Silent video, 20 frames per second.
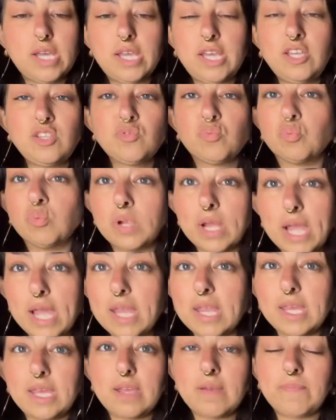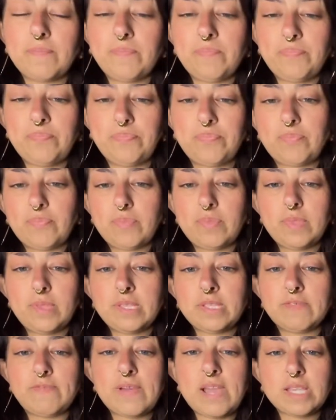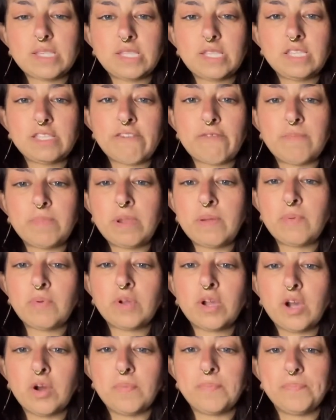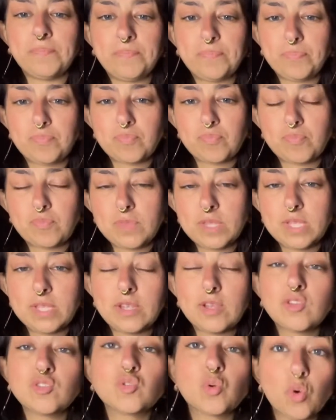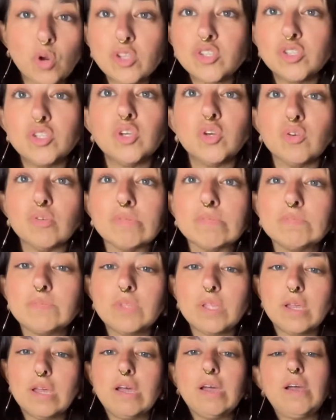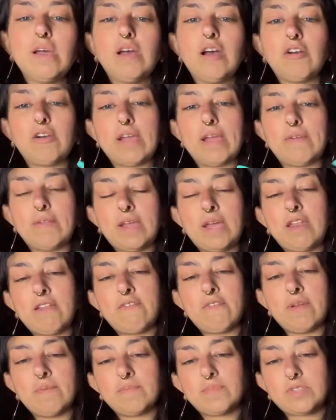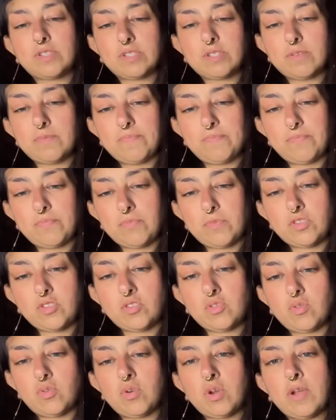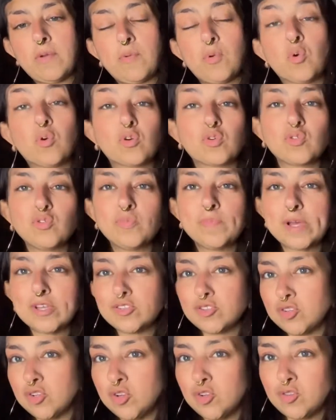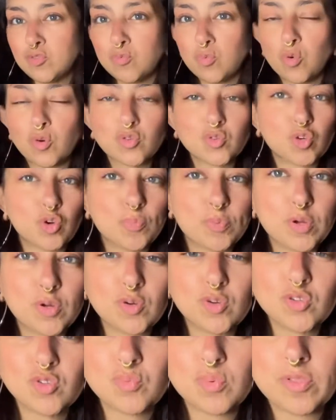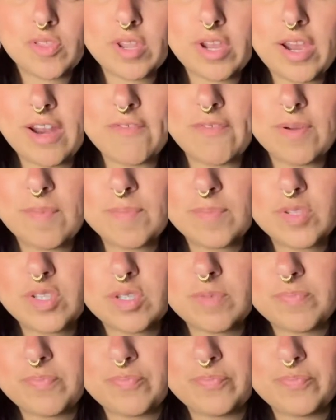He's ready. As fast as he's ever been able to go towards you. Okay, Knight of Imps. So an oracle message for Scorpios with Knight of Imps.